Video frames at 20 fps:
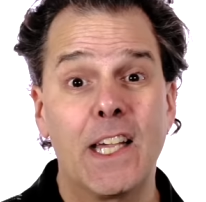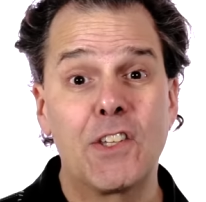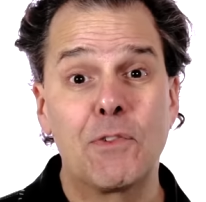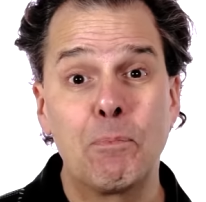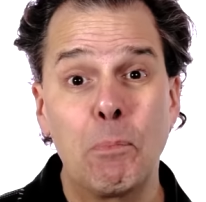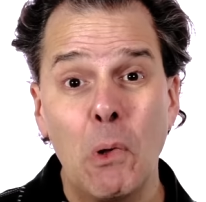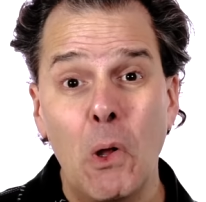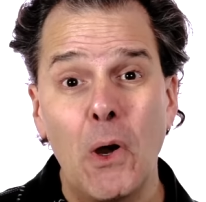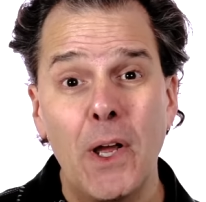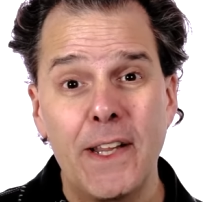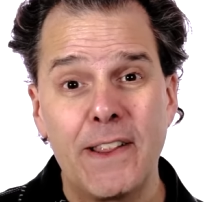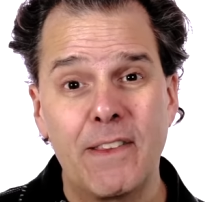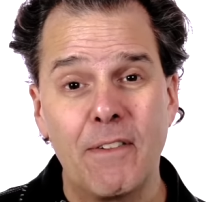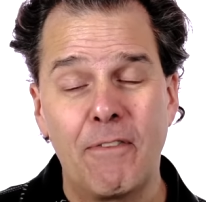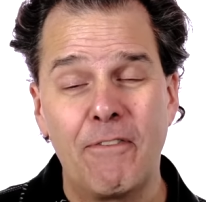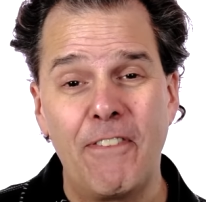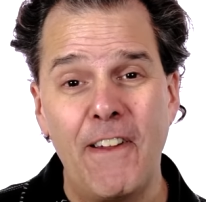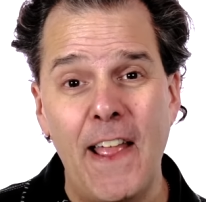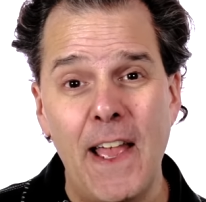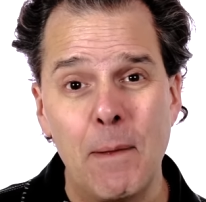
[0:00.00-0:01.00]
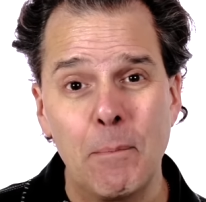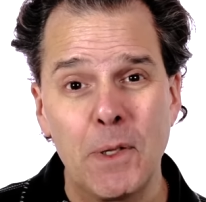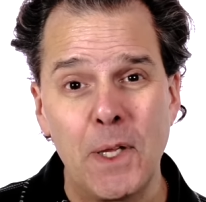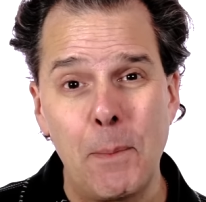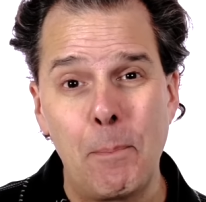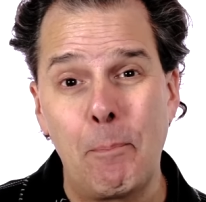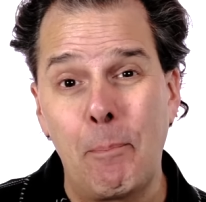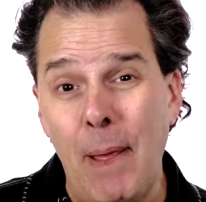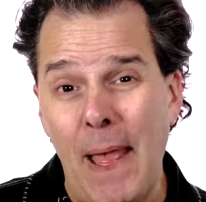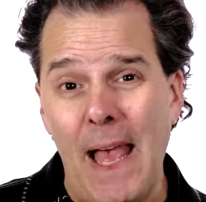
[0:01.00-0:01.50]
Exploit the
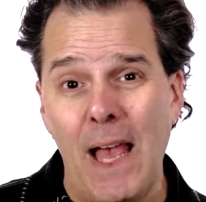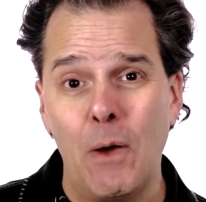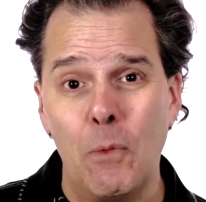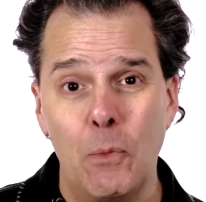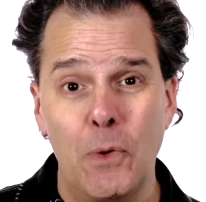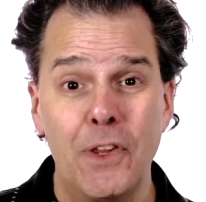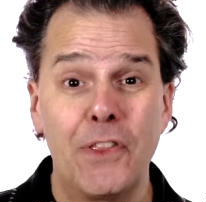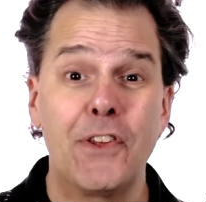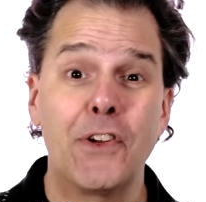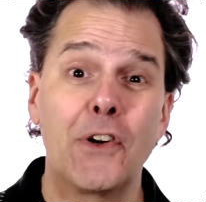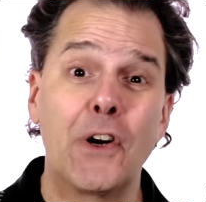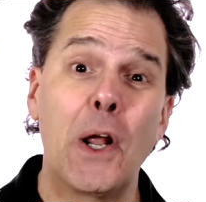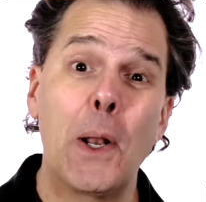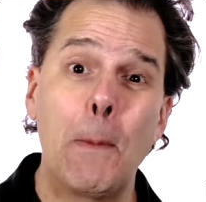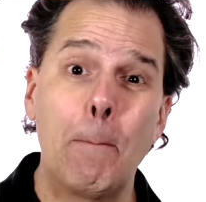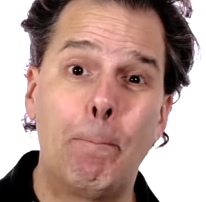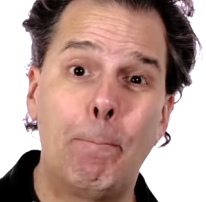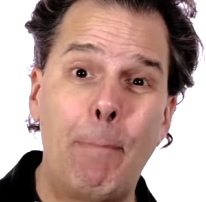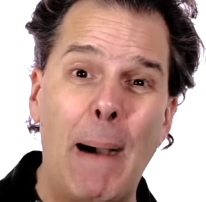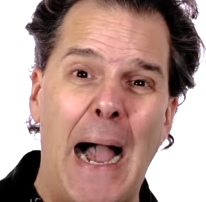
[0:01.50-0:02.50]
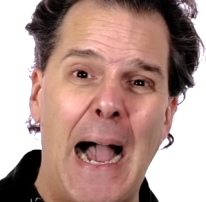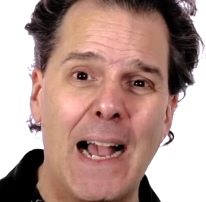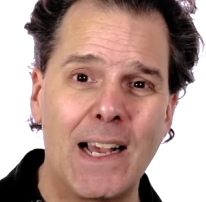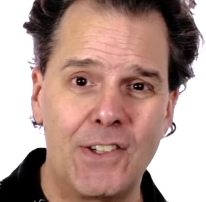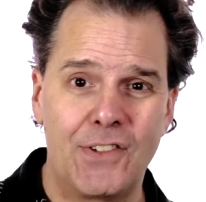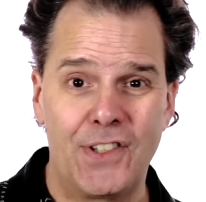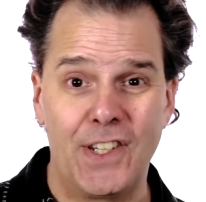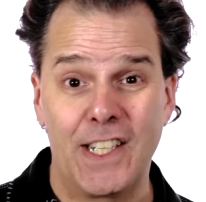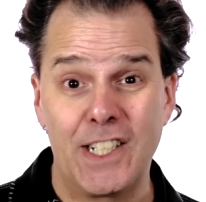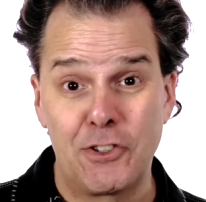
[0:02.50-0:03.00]
family pet with your
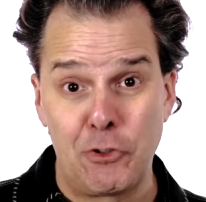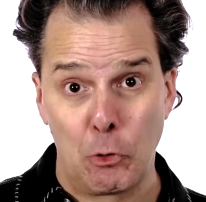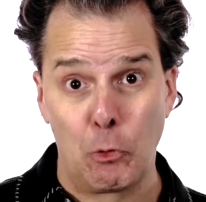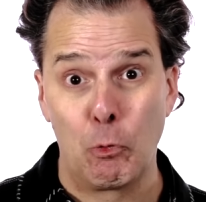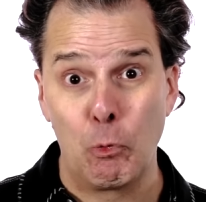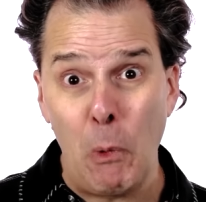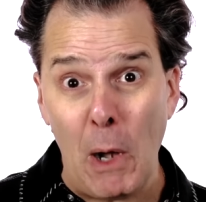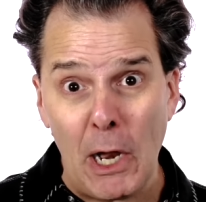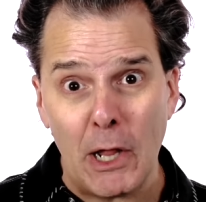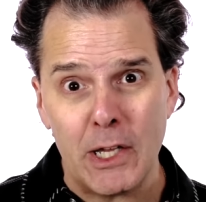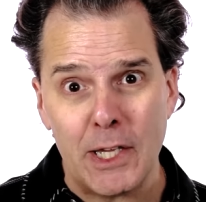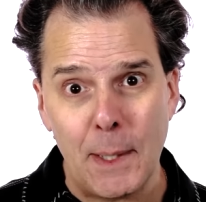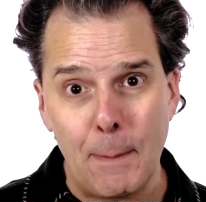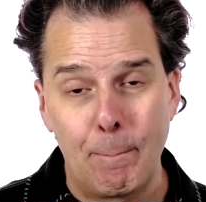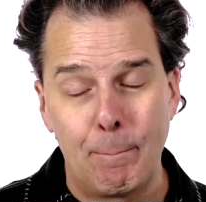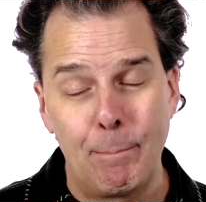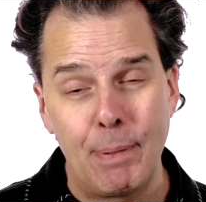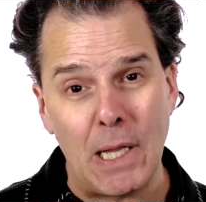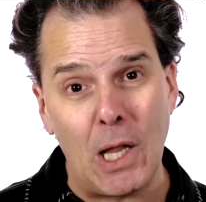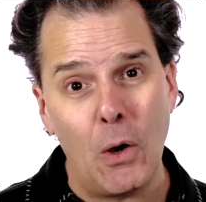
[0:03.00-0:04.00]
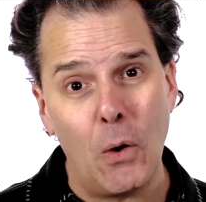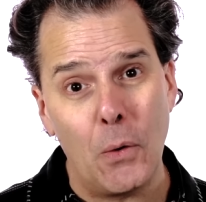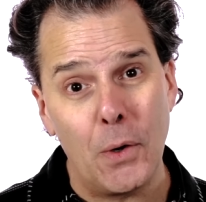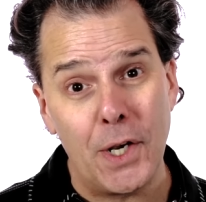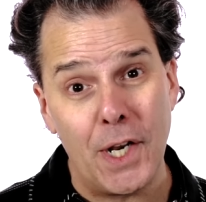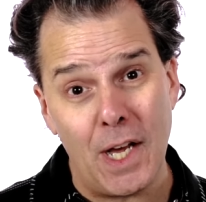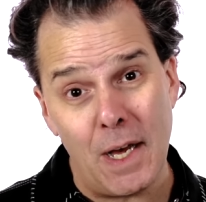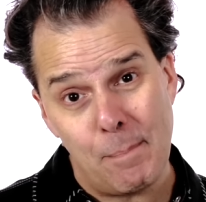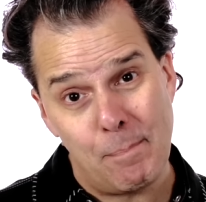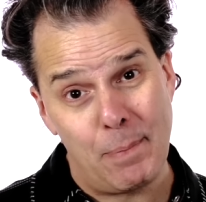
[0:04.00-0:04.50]
unboxing to really blow
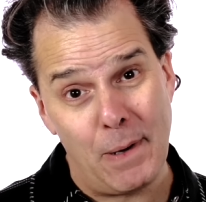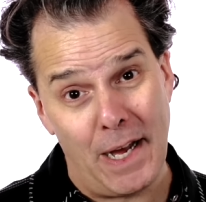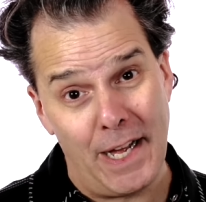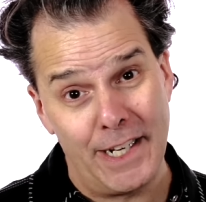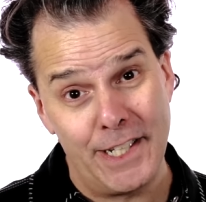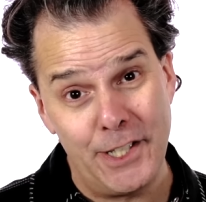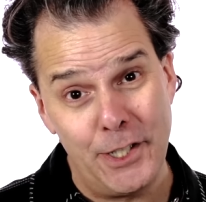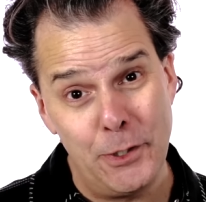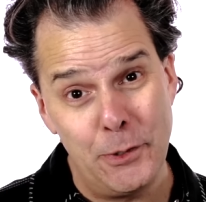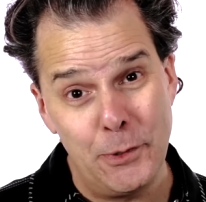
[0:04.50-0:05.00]
it up on